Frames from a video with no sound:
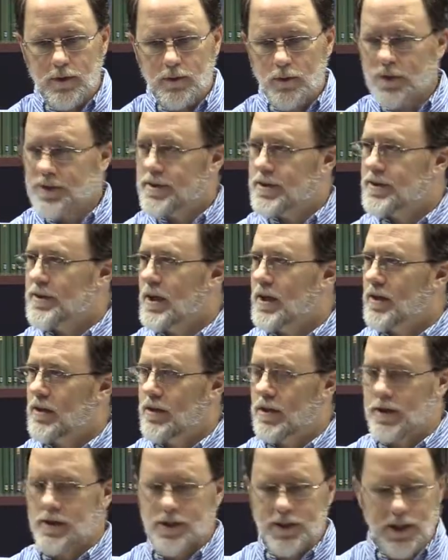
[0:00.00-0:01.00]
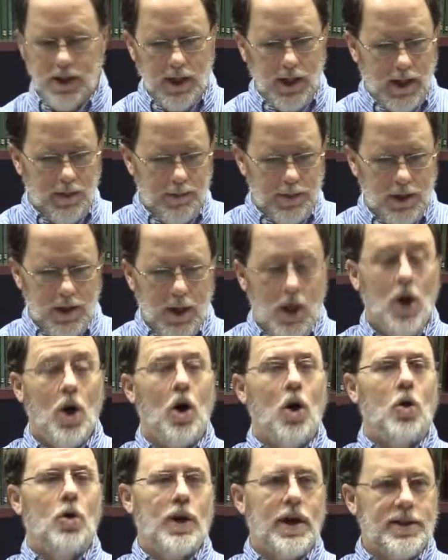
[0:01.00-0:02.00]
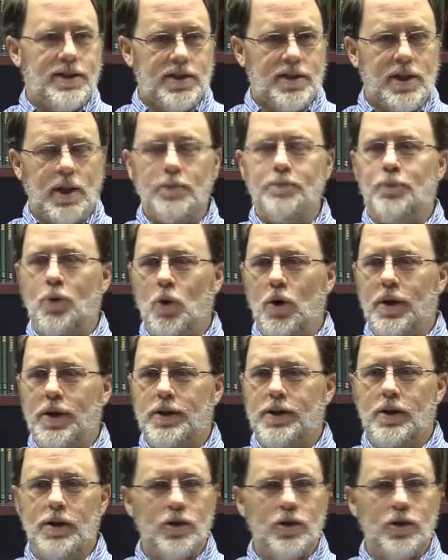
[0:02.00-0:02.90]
What's the second thing that's going to happen? Oh, at some point,